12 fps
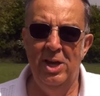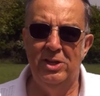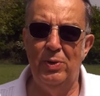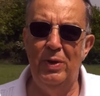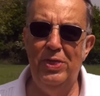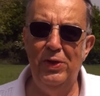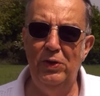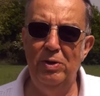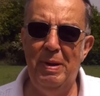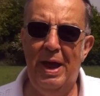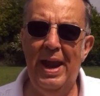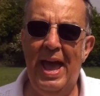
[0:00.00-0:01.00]
So we thought
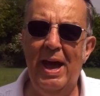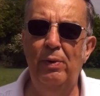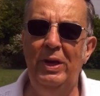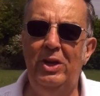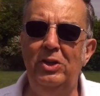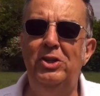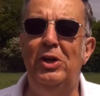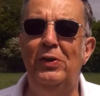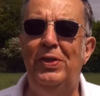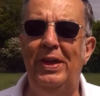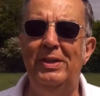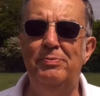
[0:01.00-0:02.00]
about how we could do
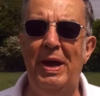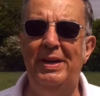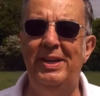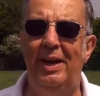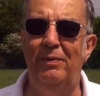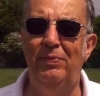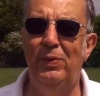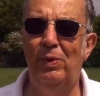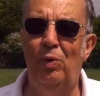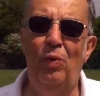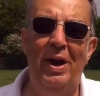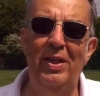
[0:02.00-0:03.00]
things better.
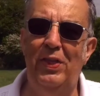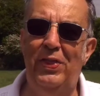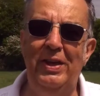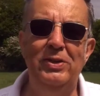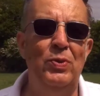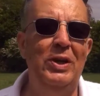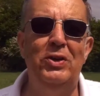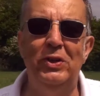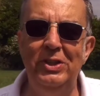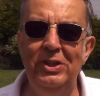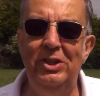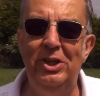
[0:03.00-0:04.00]
Well, one of the things we
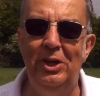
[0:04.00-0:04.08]
couldn't